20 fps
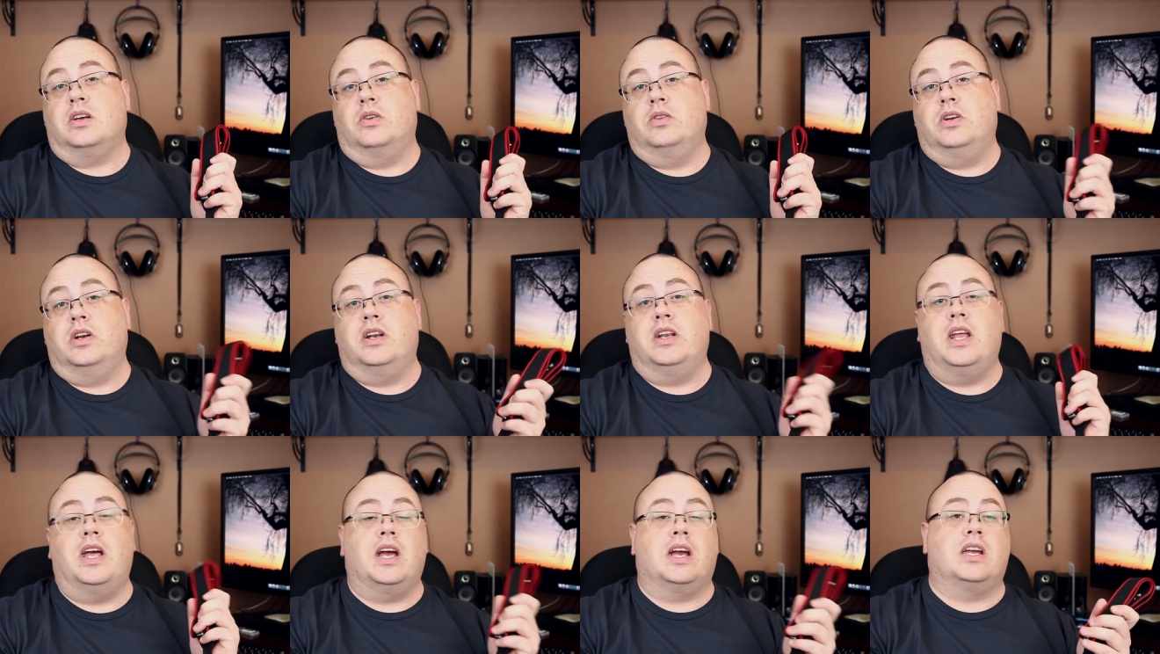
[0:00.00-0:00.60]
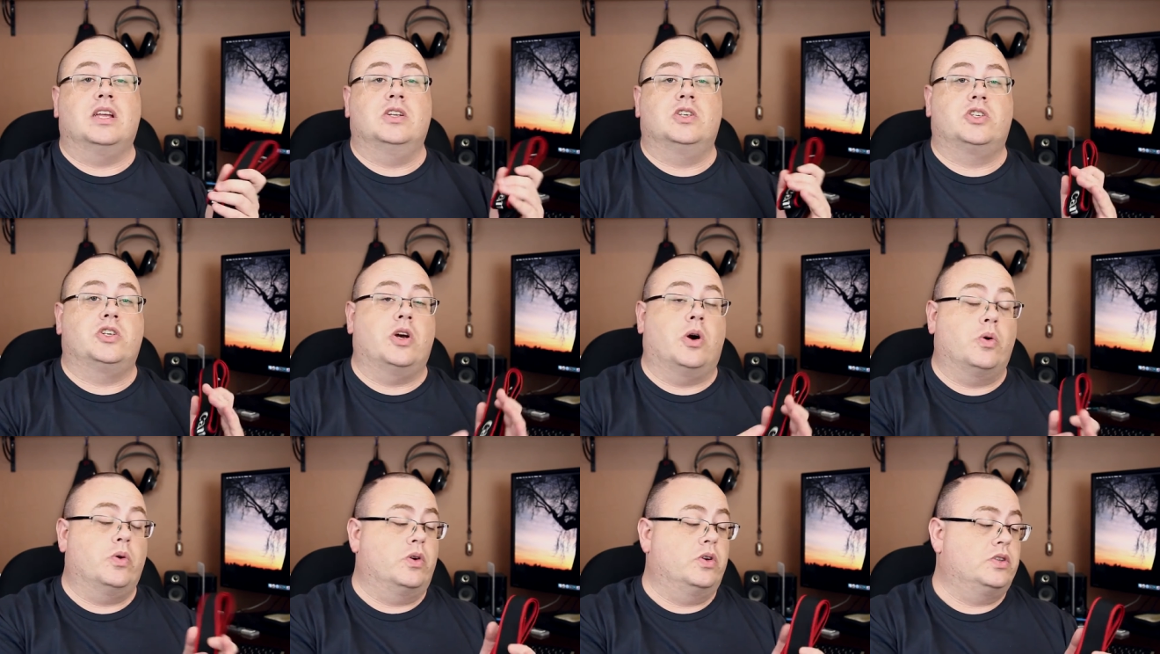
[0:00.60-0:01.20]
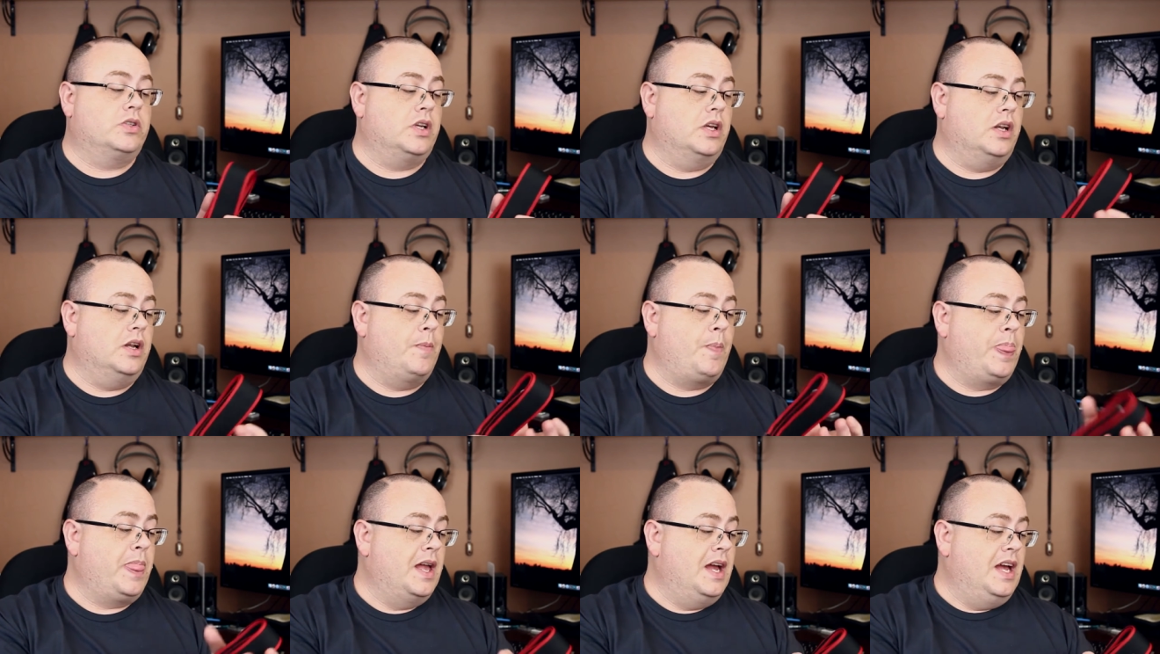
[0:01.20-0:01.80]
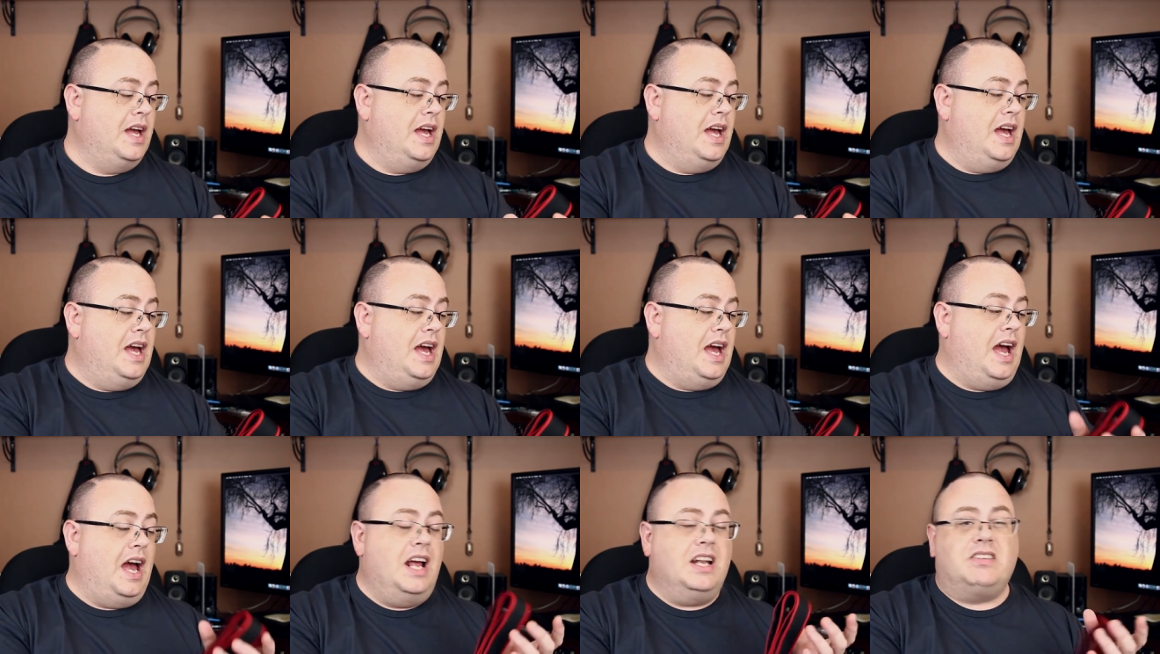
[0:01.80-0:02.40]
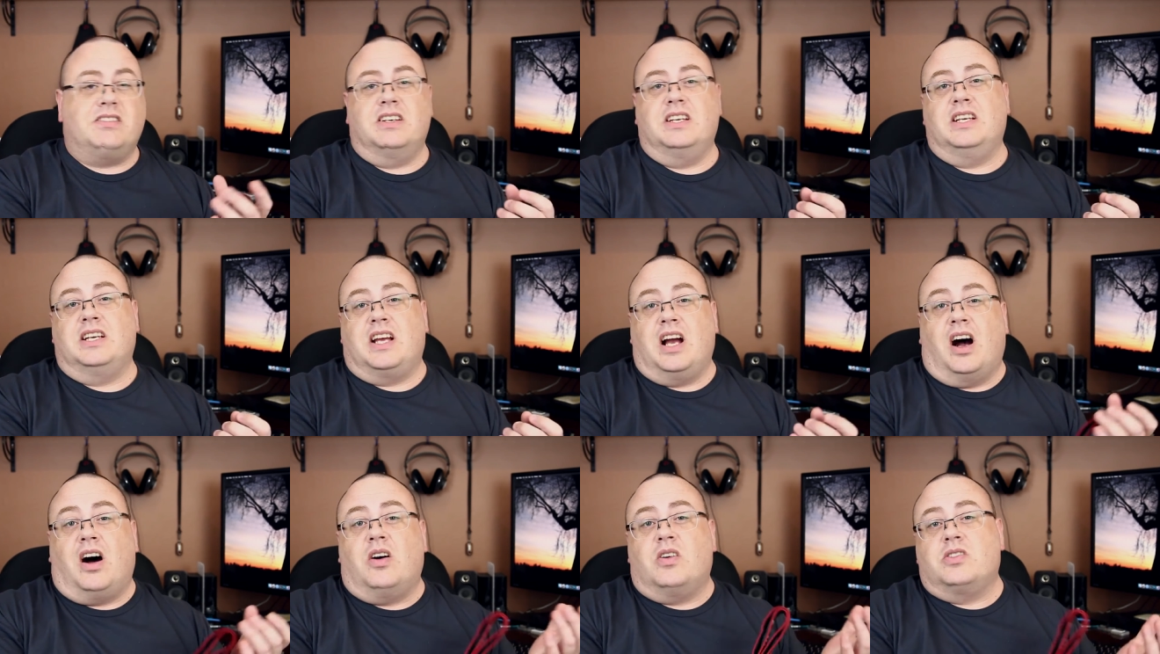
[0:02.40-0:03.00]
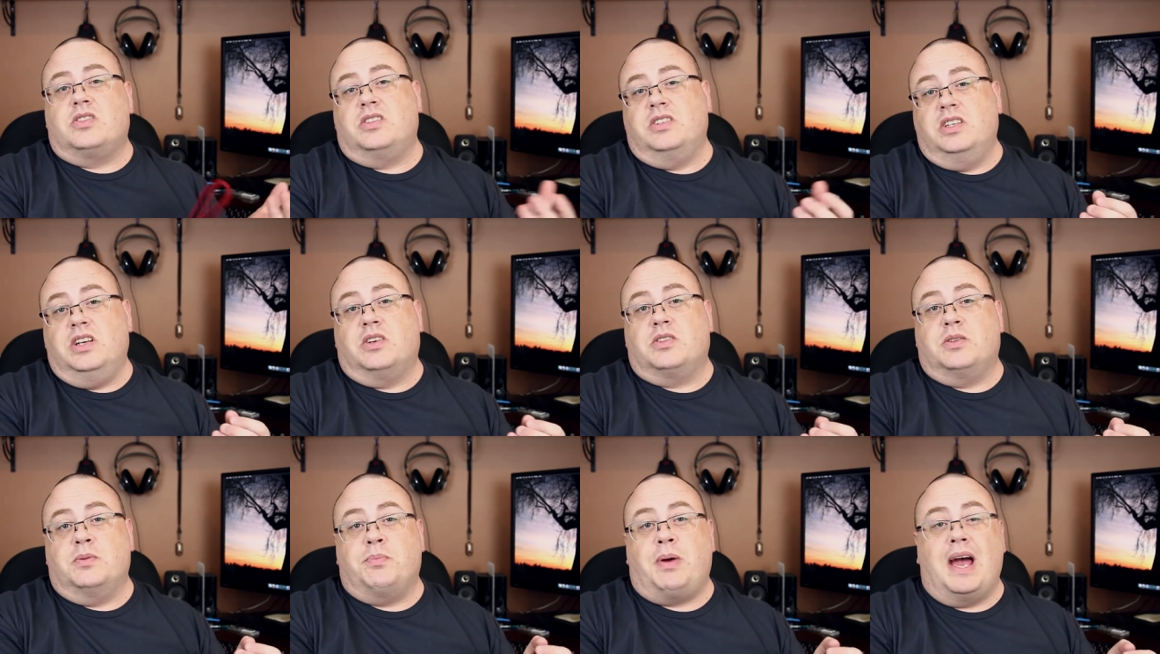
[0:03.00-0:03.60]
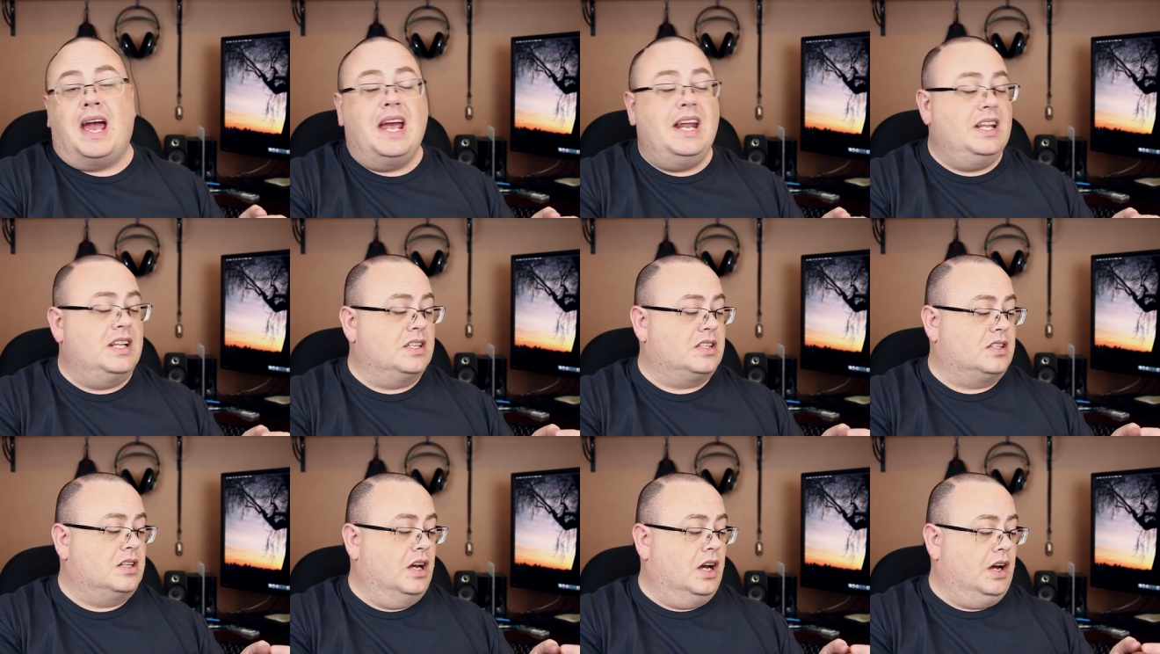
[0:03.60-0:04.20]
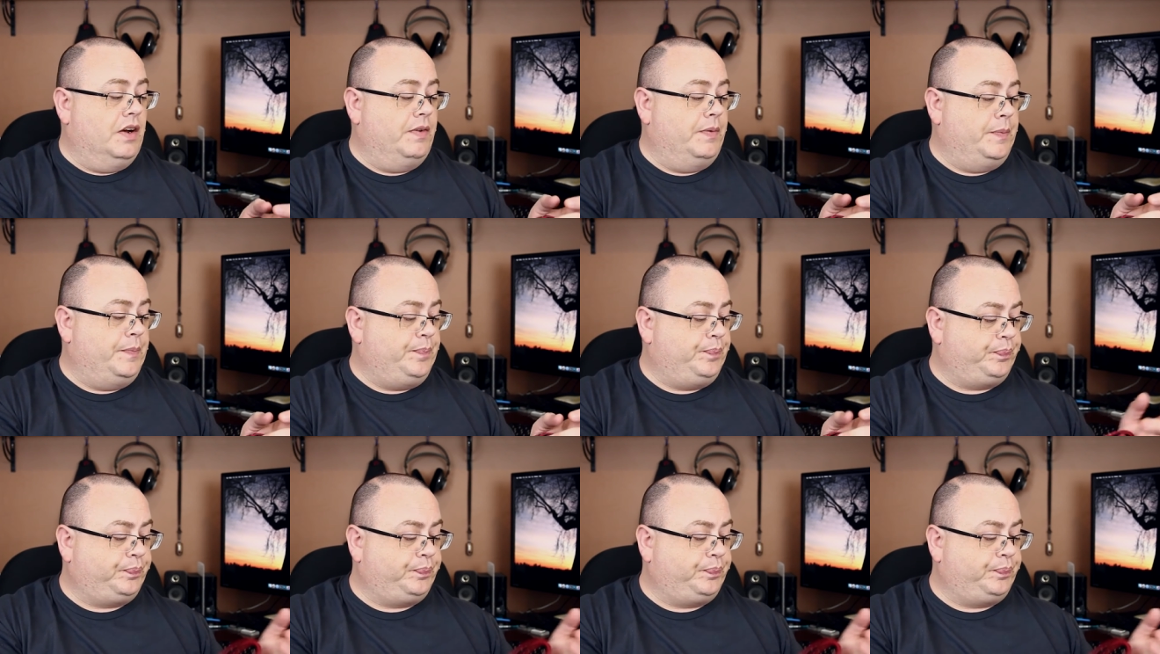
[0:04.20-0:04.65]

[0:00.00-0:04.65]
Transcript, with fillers: on your neck and shoulders, and actually cause, you know, some pain and stuff.